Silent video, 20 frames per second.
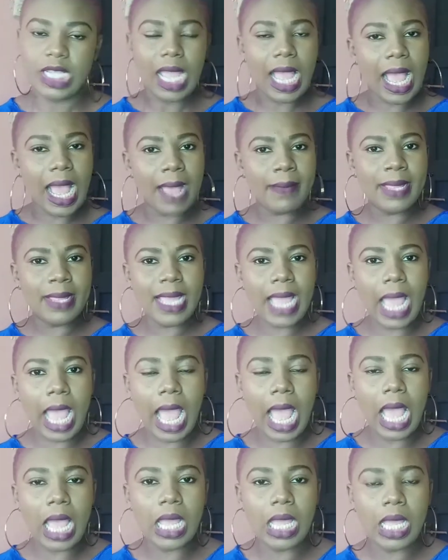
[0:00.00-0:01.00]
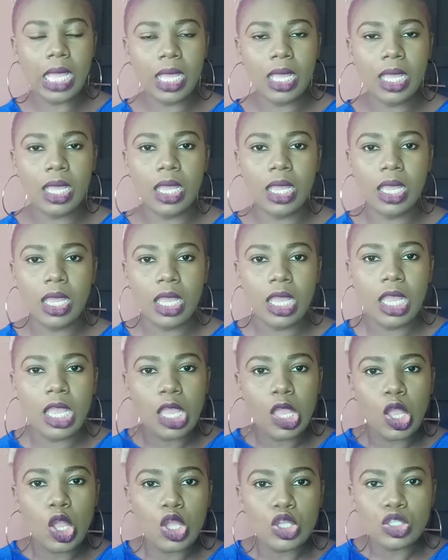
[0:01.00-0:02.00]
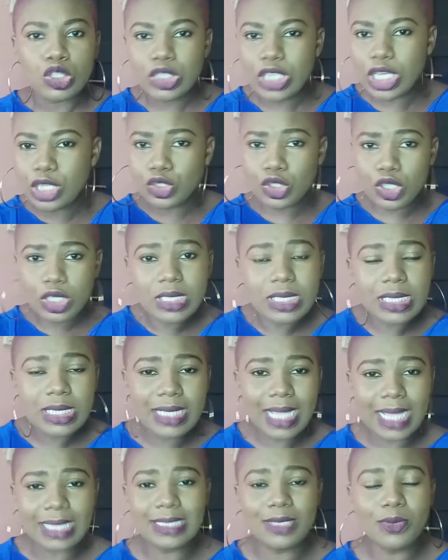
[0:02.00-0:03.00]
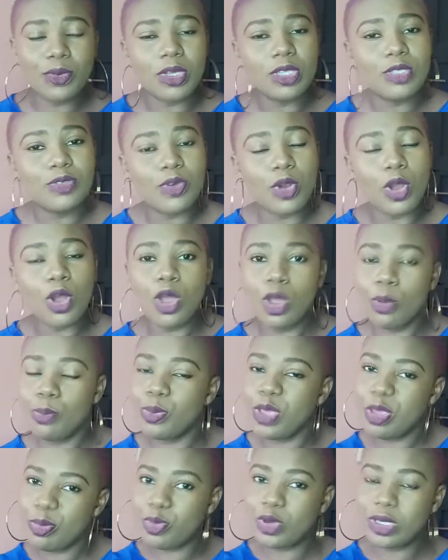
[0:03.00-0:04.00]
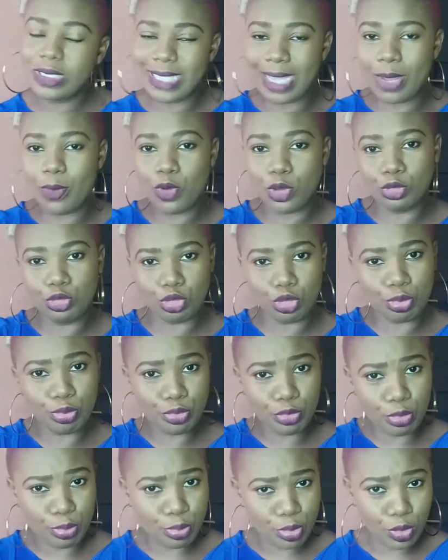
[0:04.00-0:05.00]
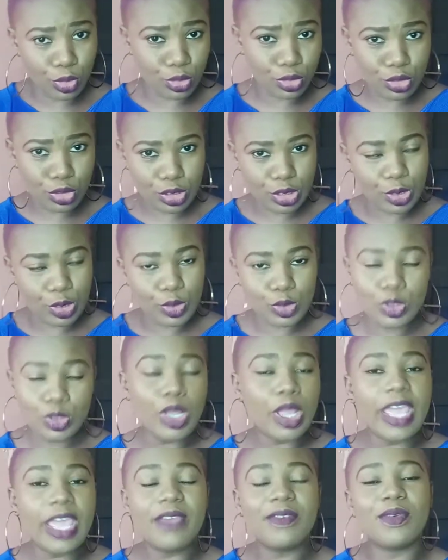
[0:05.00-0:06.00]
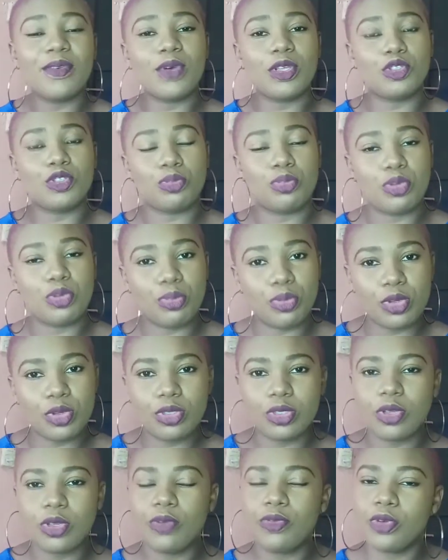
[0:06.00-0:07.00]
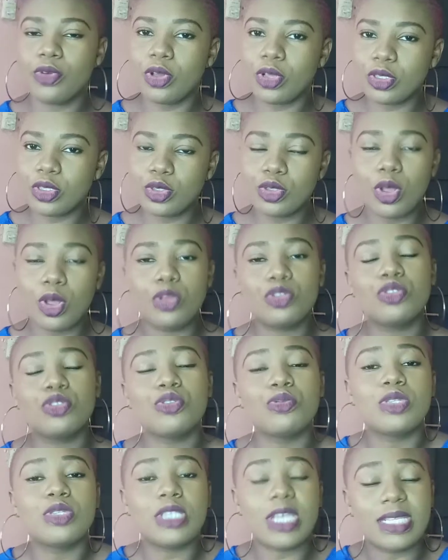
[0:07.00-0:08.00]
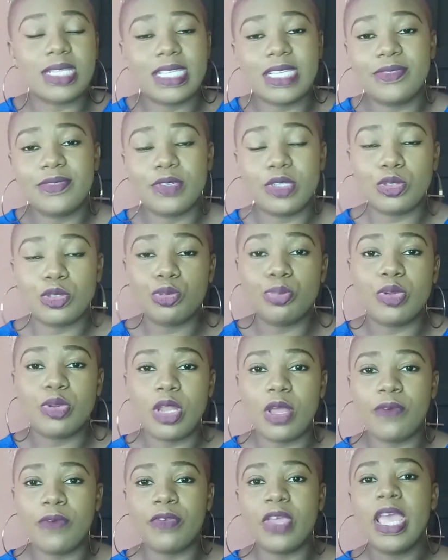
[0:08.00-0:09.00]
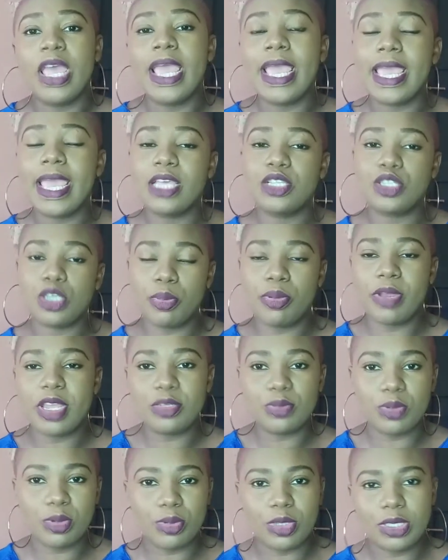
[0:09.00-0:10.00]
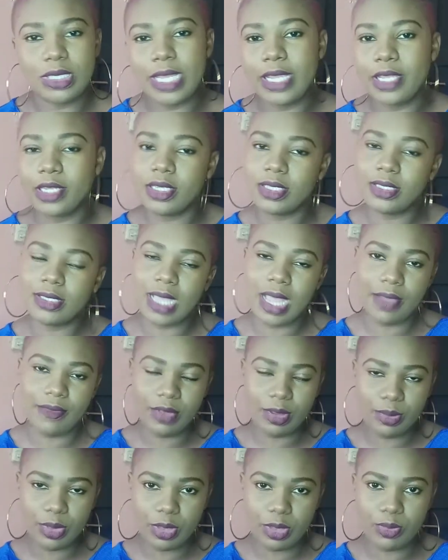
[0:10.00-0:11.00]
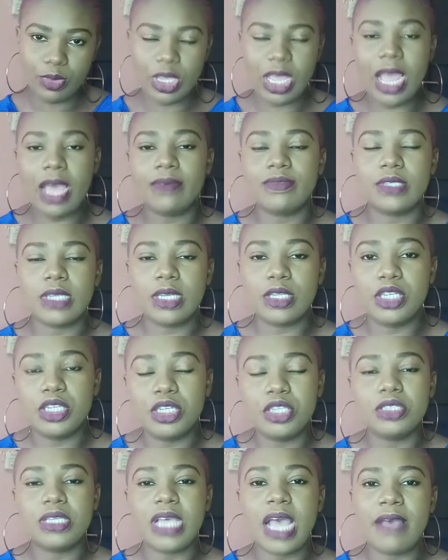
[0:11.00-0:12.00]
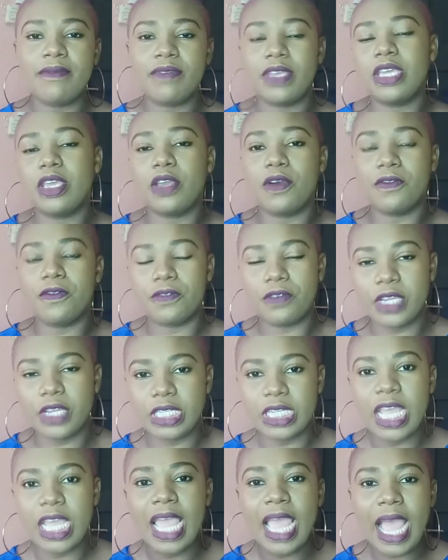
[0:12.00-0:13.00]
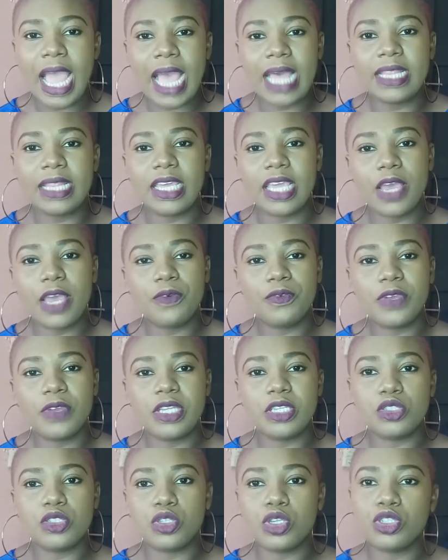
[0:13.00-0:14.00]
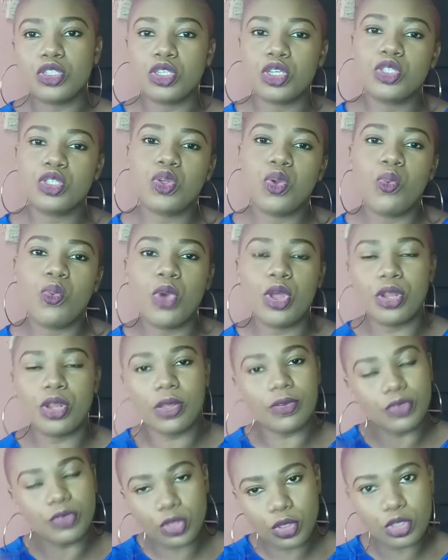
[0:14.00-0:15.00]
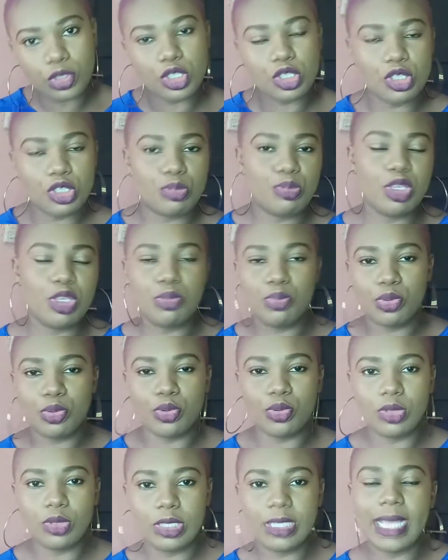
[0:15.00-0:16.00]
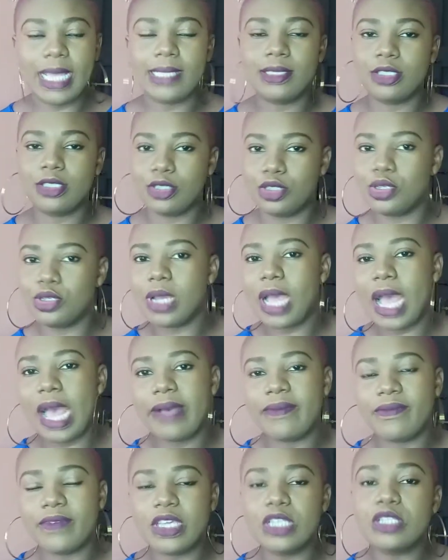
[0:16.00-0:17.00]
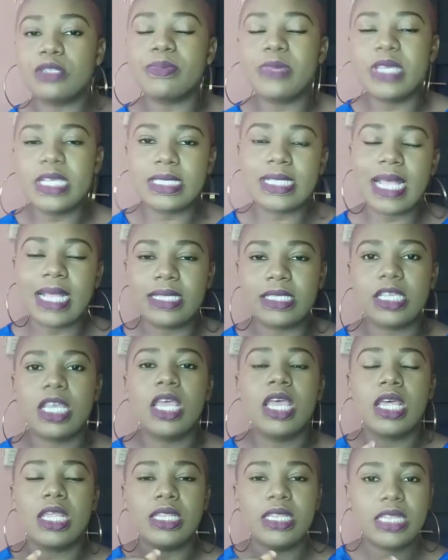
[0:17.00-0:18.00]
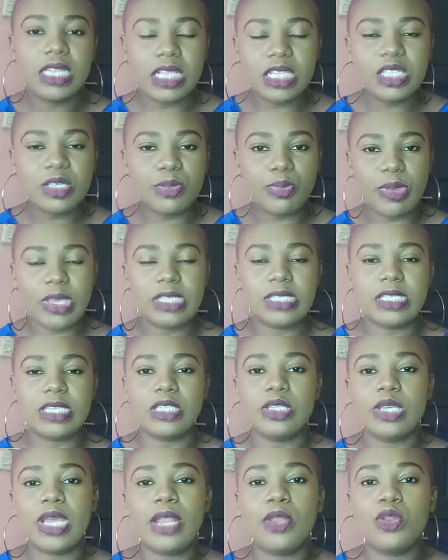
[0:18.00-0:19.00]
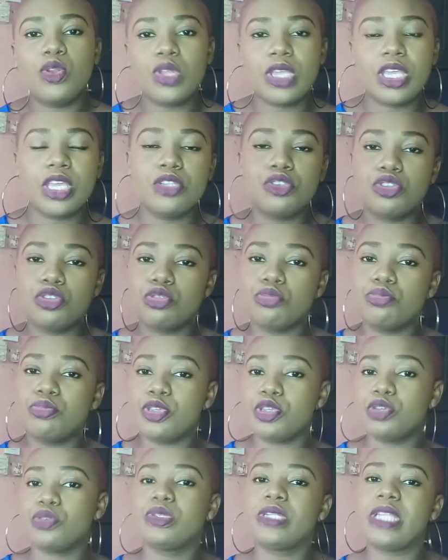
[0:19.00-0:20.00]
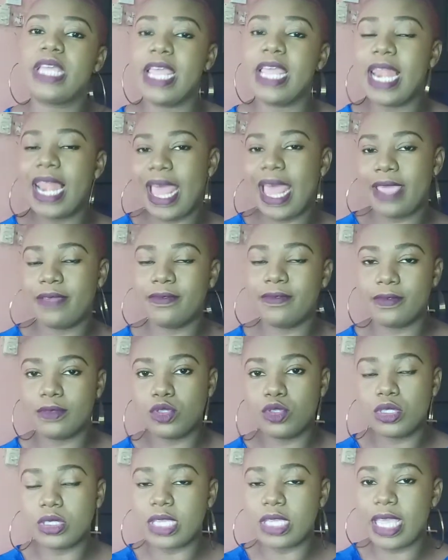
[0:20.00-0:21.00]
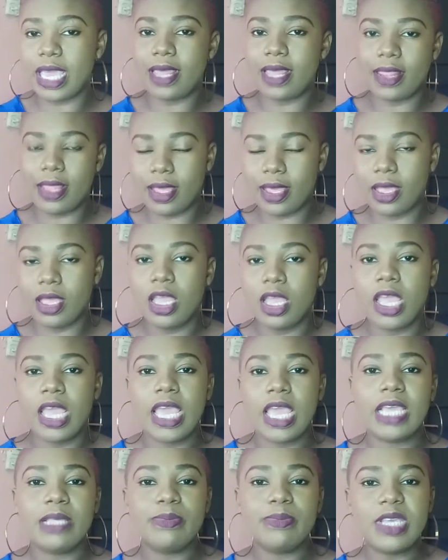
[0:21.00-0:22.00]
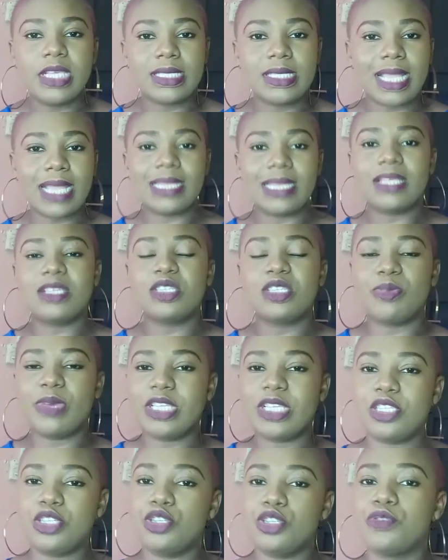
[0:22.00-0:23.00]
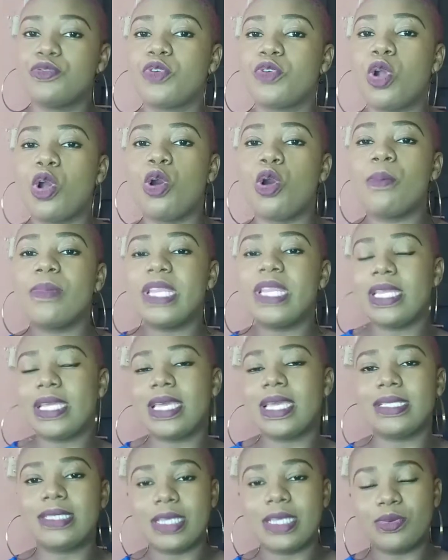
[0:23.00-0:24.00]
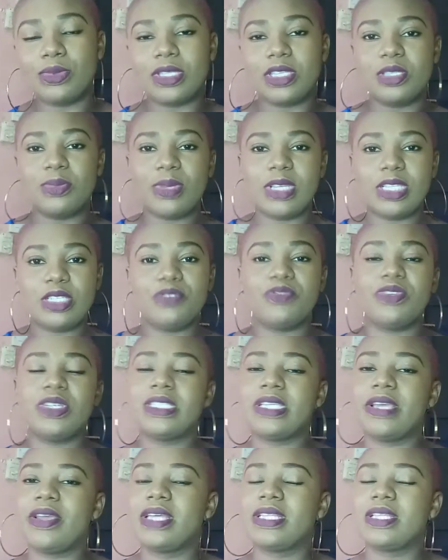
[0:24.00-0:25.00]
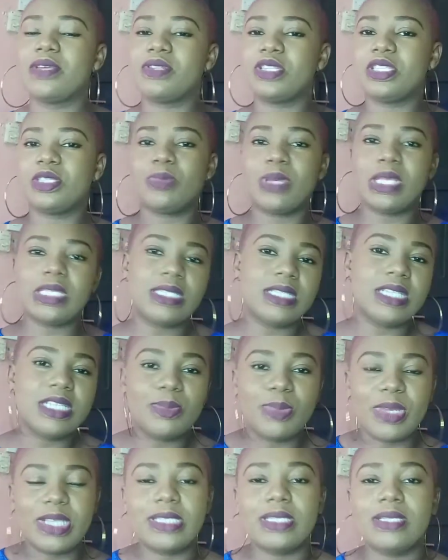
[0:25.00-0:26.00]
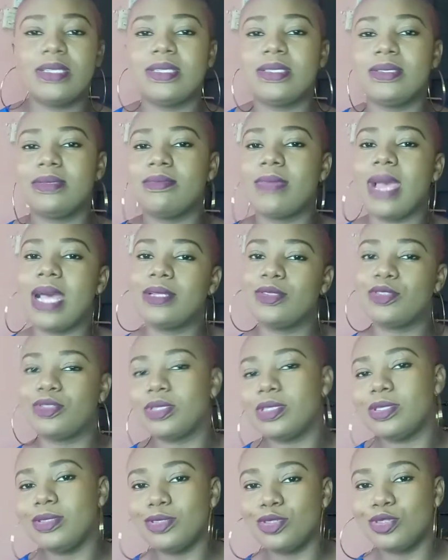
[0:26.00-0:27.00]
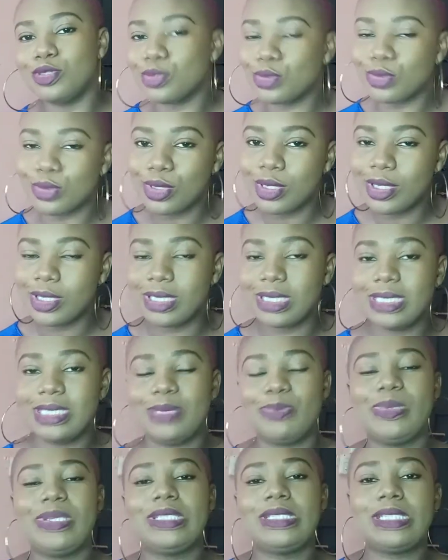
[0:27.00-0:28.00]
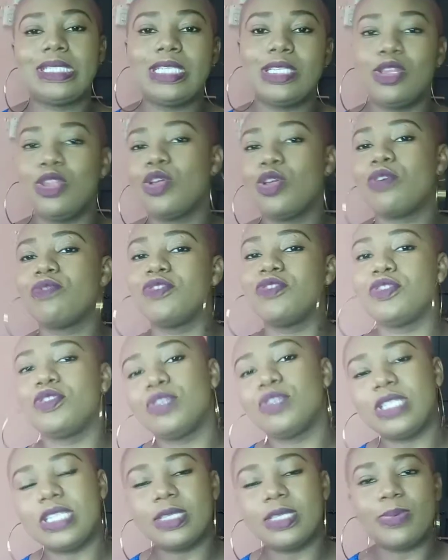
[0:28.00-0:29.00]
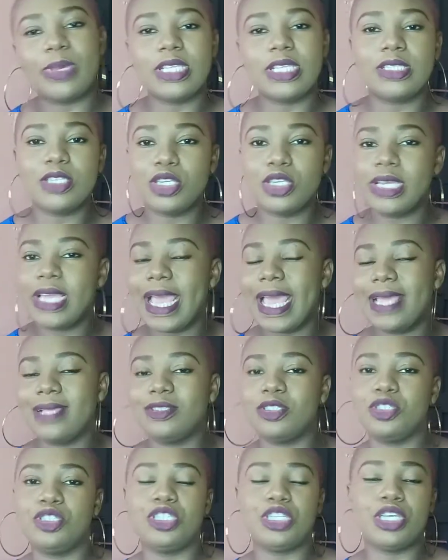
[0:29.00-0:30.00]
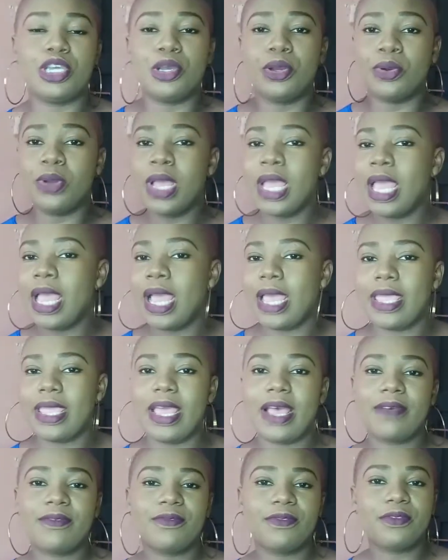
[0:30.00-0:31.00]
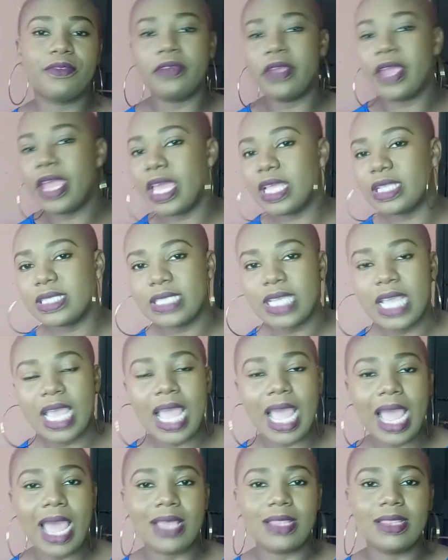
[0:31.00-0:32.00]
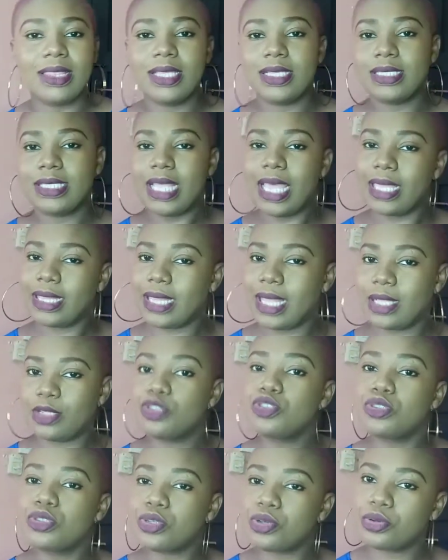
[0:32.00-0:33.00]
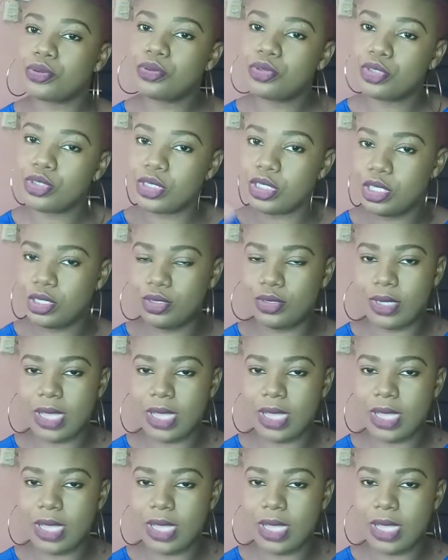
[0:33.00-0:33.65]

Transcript: I'm like, did you see that it was for people that want to propose? So if you want to propose, of course, or to pull off a surprise proposal, you need to have a baby. You need to have a girlfriend. And a girlfriend is not just one of those people that you have. It means that this person, you are looking to build a life together. It means that this person, you've communicated with this person, you've interacted with this person is bothering you, this person loves you, this person, you guys gel, you are friends and things like that. So you need to